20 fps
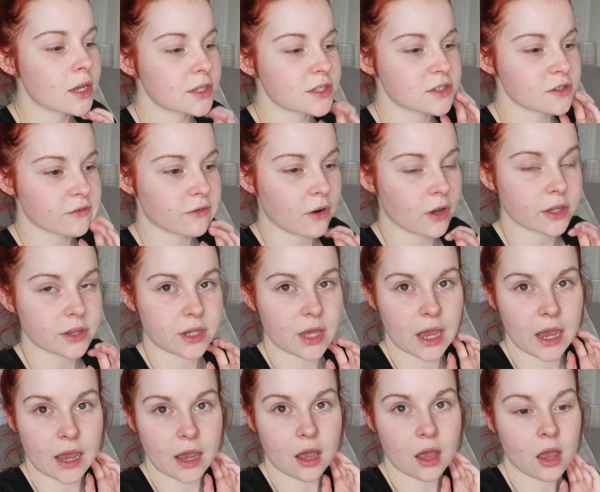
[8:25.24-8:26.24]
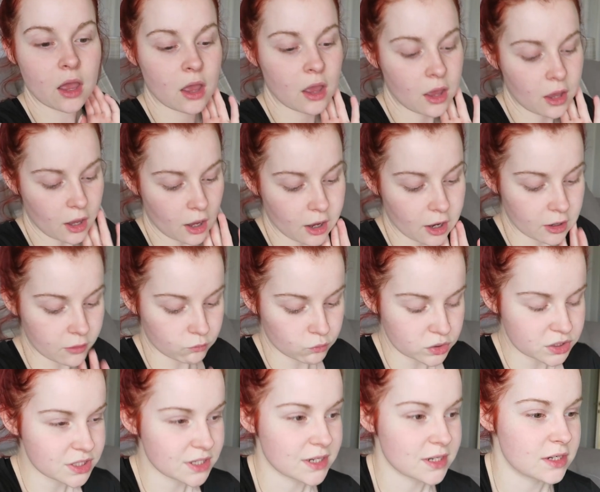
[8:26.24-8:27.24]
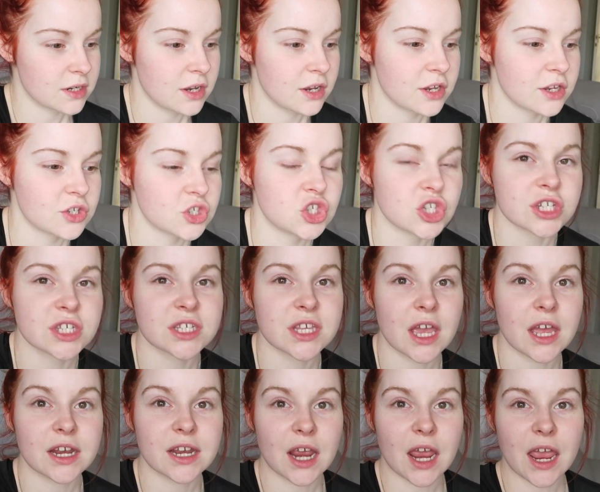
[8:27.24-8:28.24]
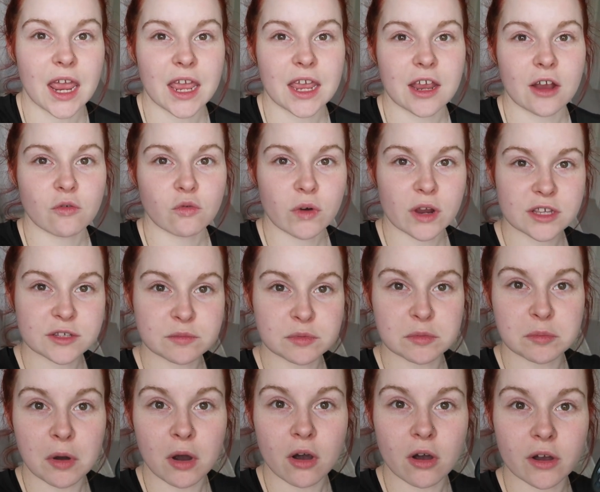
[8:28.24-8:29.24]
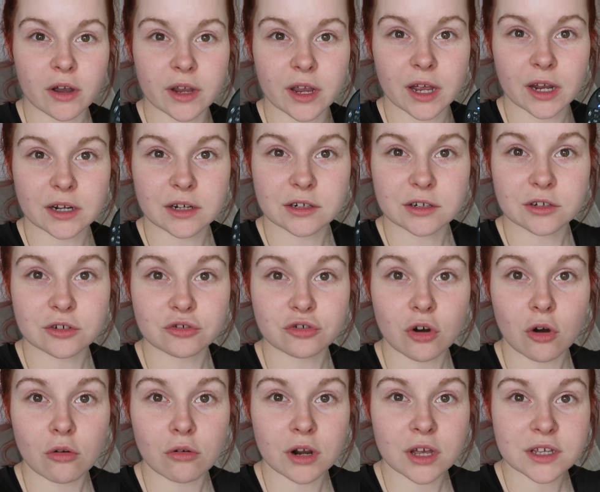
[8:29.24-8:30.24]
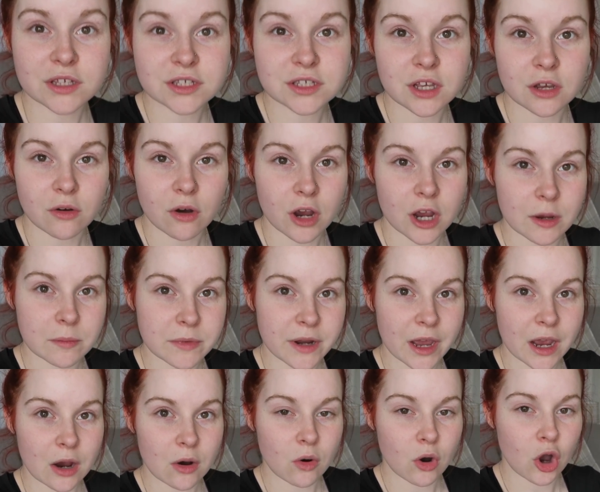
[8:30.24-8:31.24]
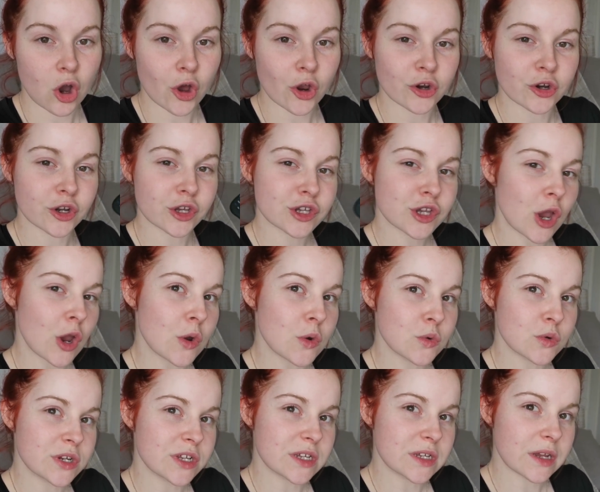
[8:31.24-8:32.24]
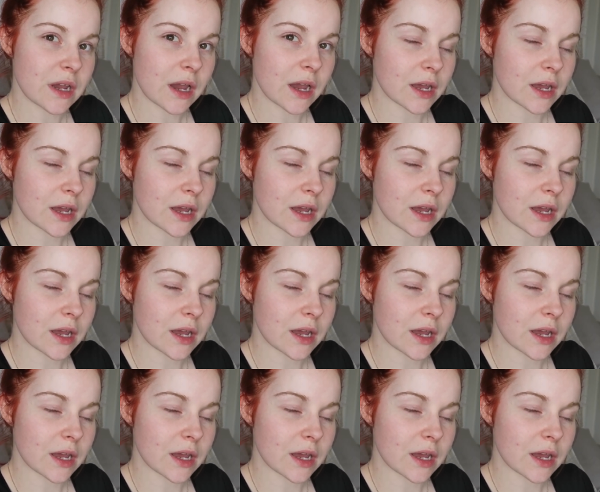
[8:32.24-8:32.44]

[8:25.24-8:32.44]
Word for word: stuff like that. We did just get a Raspberry Pi and controller, so I am now on Kodi,